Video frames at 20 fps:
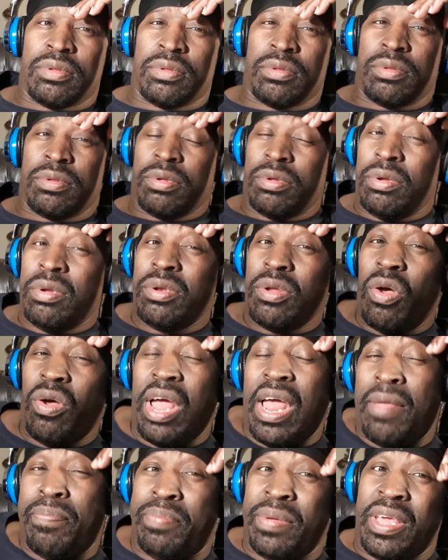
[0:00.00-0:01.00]
Do you know
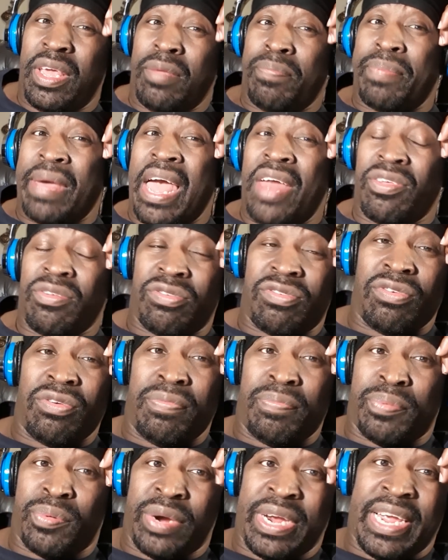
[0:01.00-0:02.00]
how big Battle
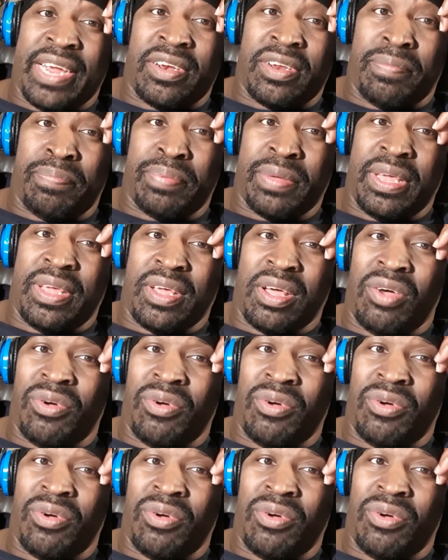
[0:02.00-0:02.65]
Truth brand to be